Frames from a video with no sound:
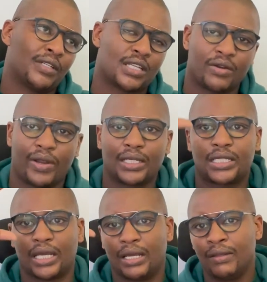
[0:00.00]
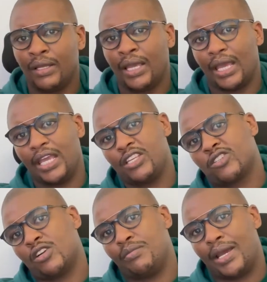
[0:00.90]
director,
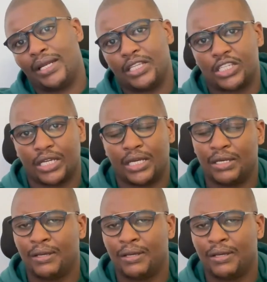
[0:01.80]
HR manager,